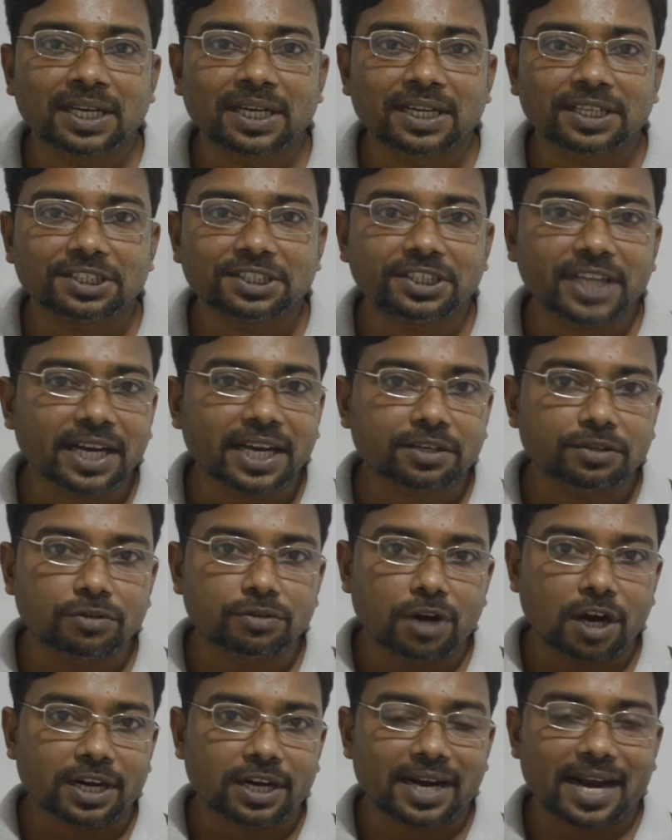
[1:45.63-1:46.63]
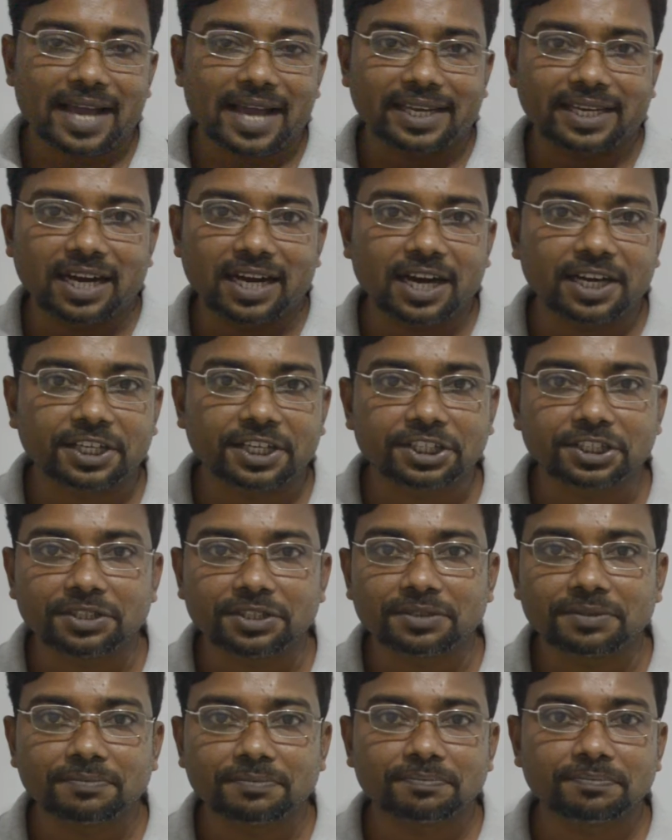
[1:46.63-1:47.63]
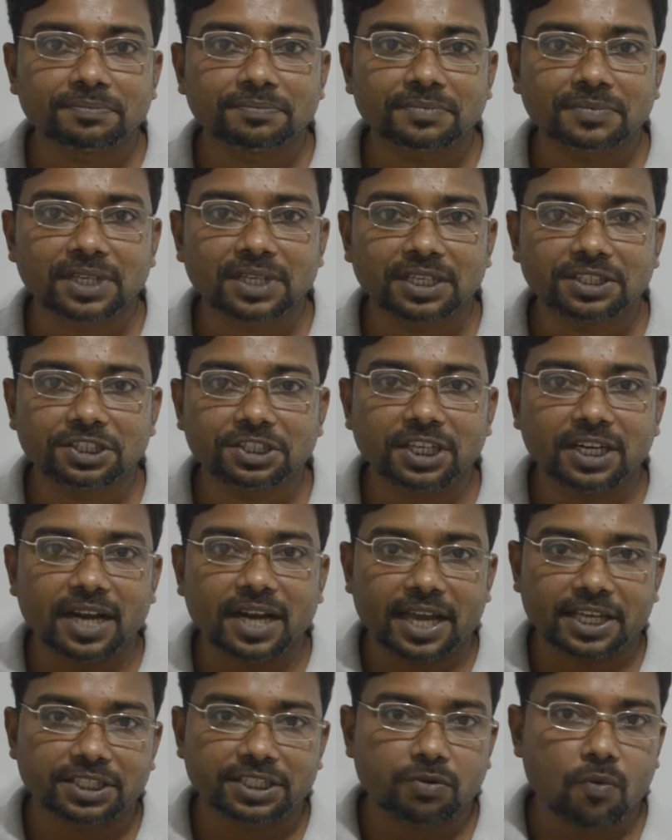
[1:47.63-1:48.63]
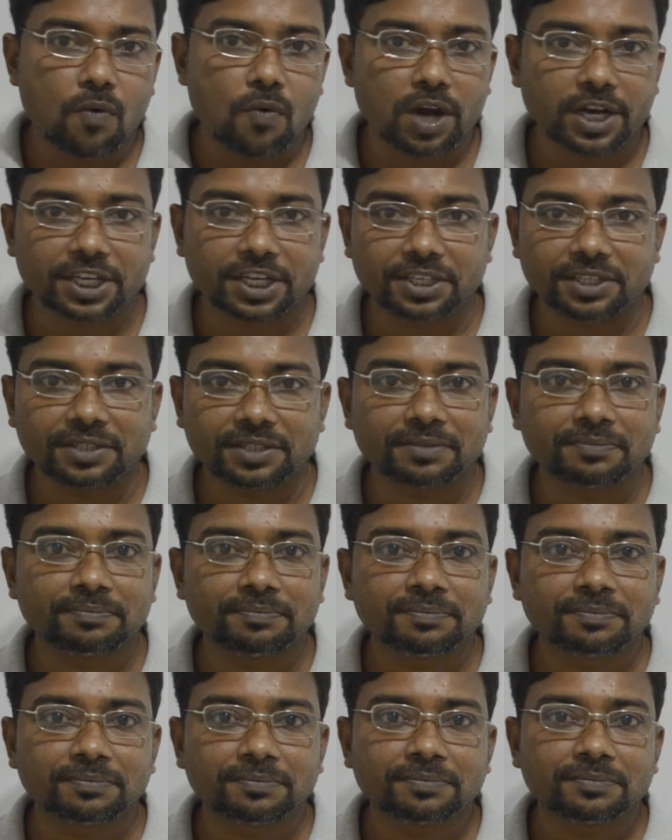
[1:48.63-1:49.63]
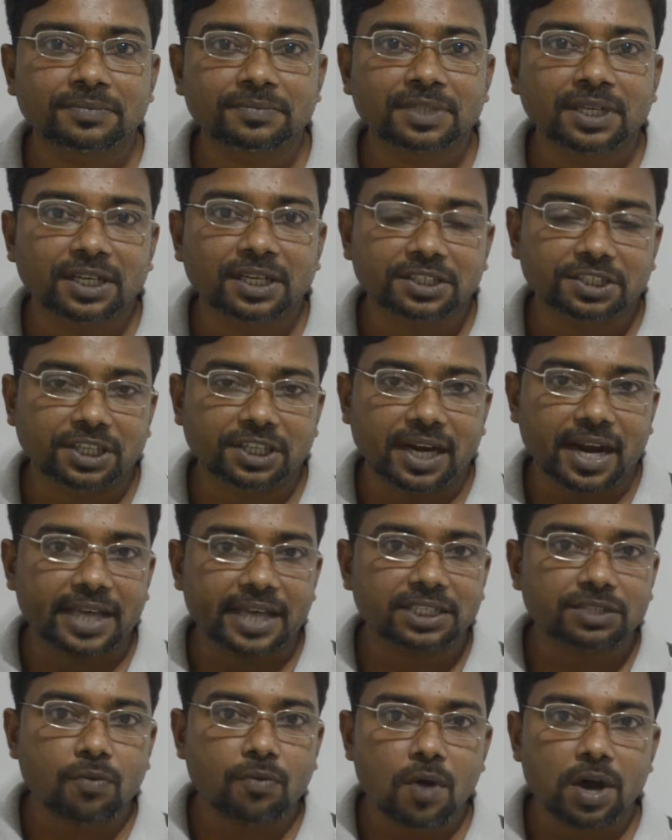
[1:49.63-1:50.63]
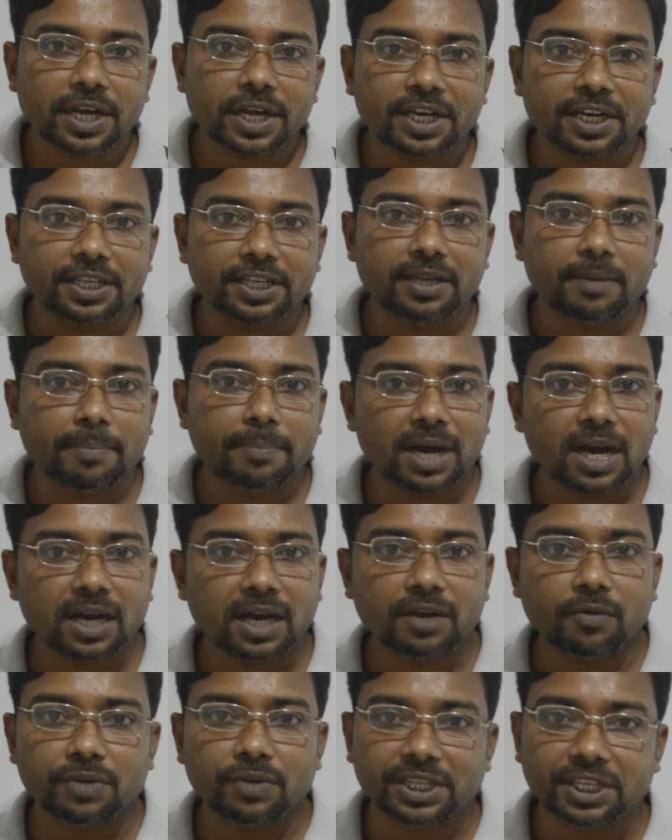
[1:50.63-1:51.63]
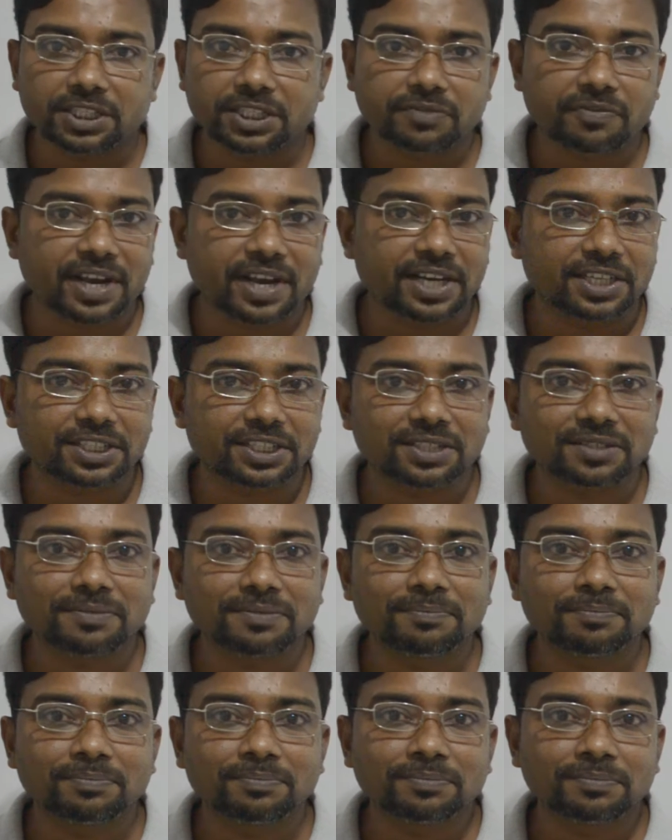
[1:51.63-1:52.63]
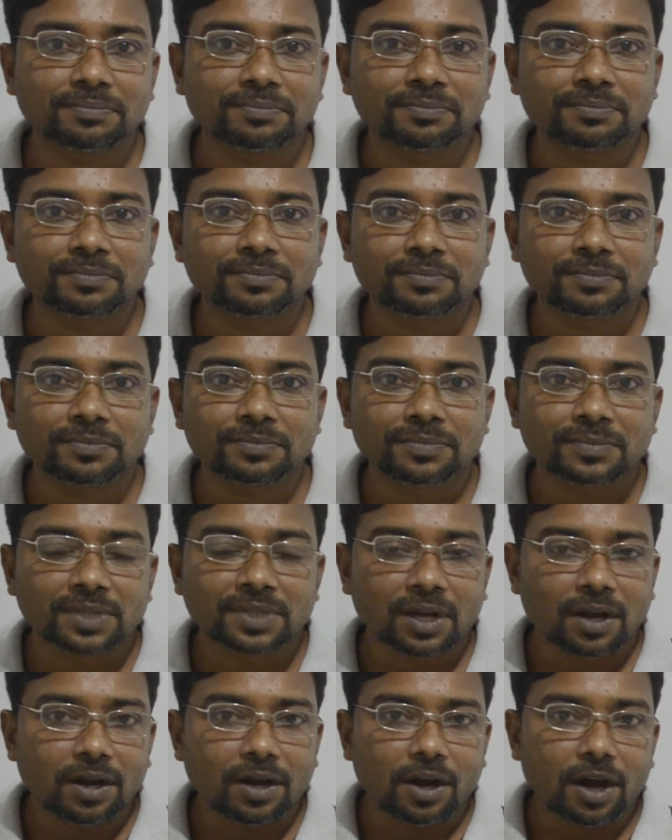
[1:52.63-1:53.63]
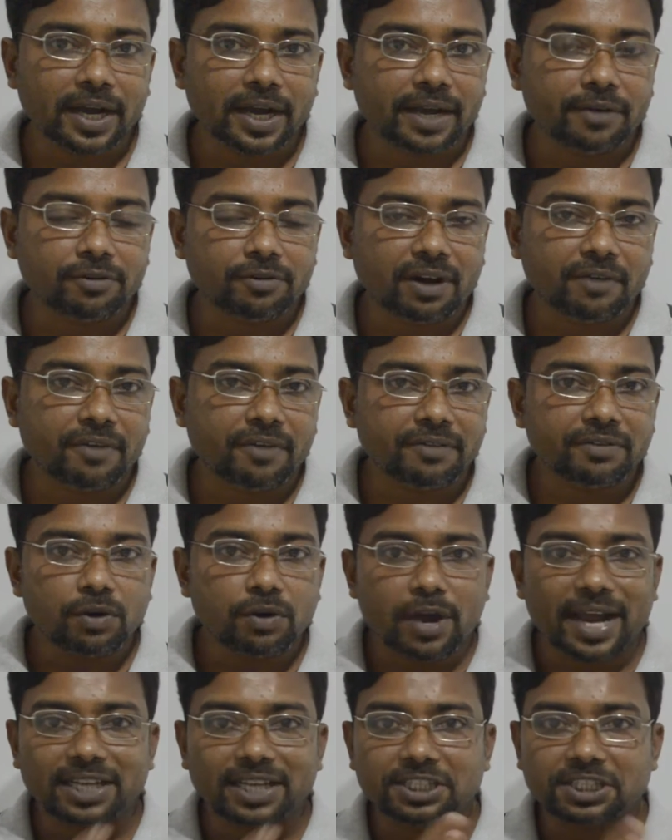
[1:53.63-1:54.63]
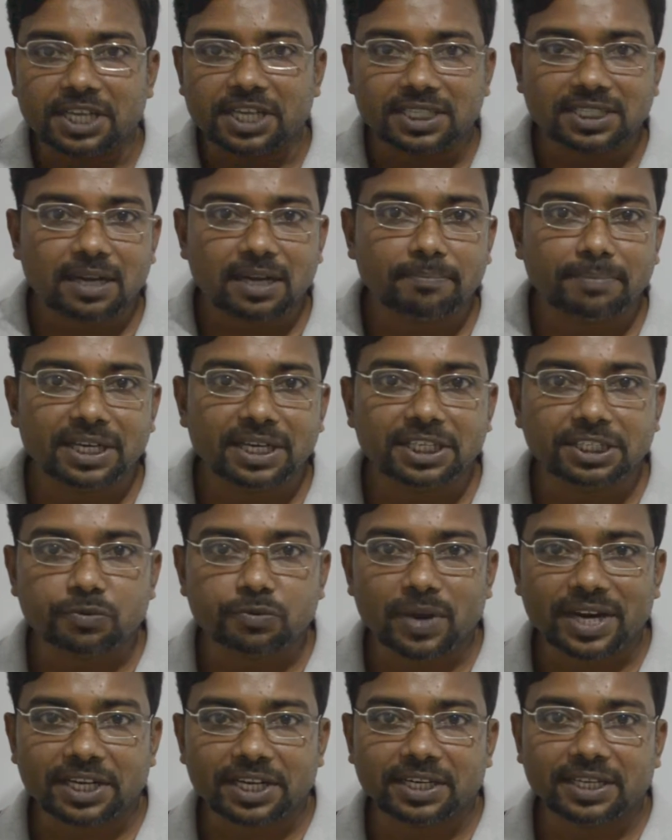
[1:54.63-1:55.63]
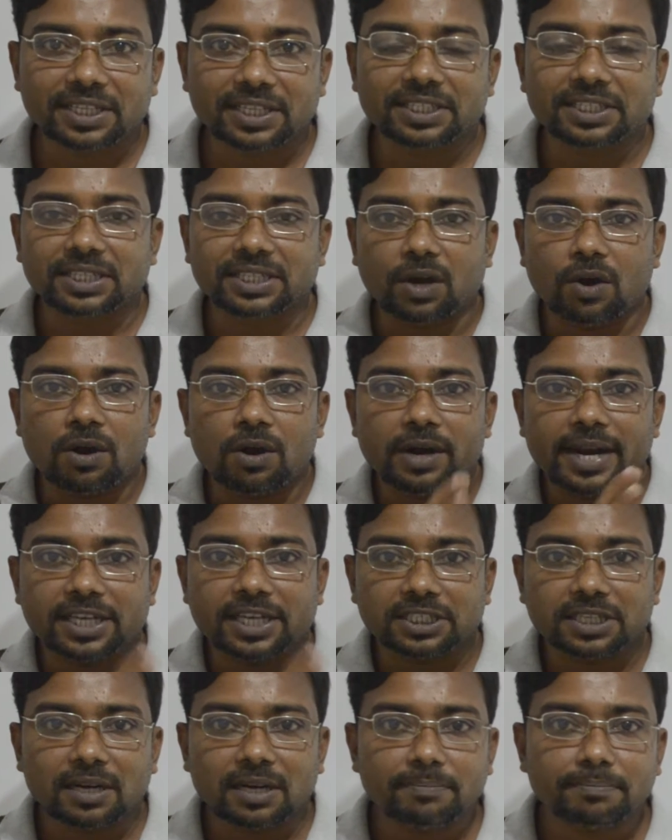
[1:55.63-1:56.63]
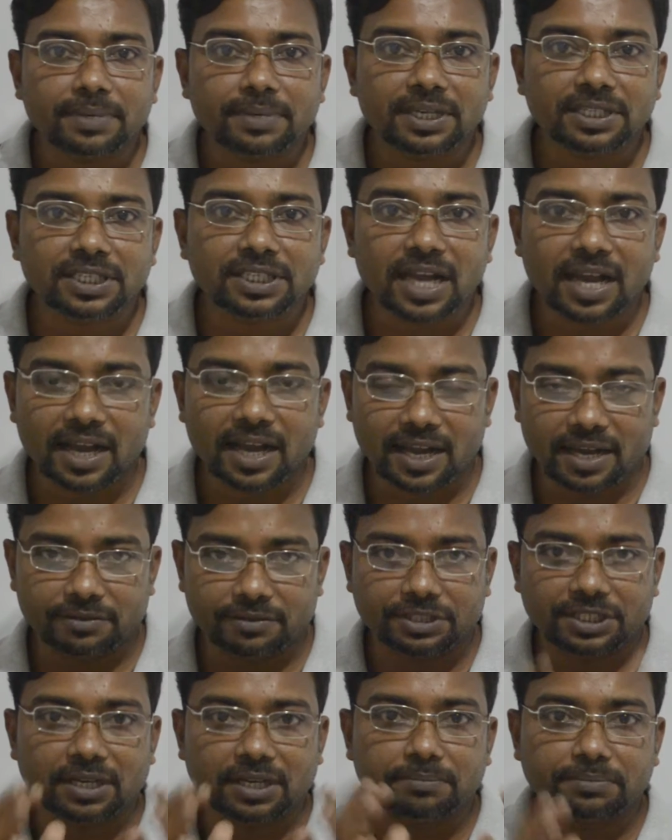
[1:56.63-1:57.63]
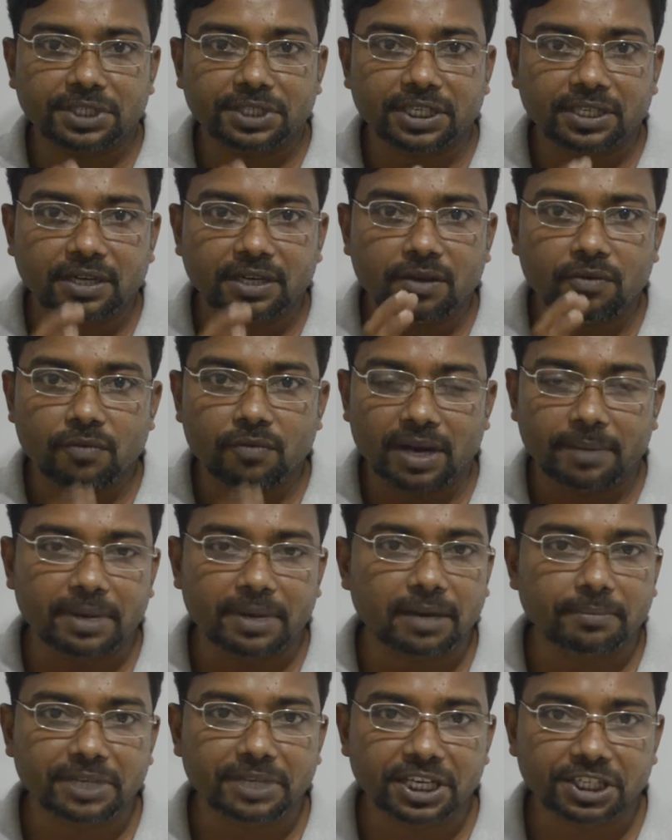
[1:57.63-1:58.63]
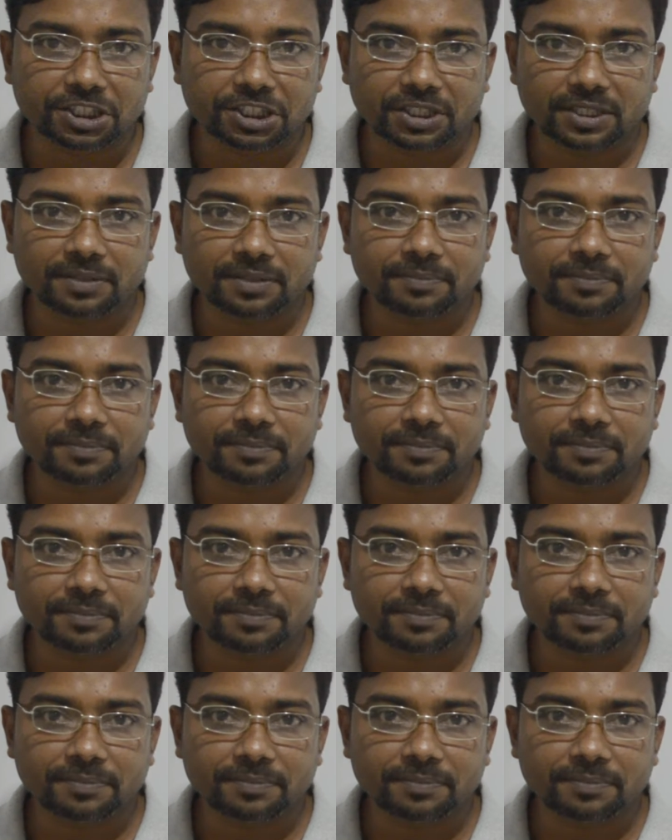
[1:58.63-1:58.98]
Jack do not like hunting. Jill likes walking. Jill likes walking in the park with his friends. Okay everyone, when we look at this example, it's very clear these all examples have subject verb combination,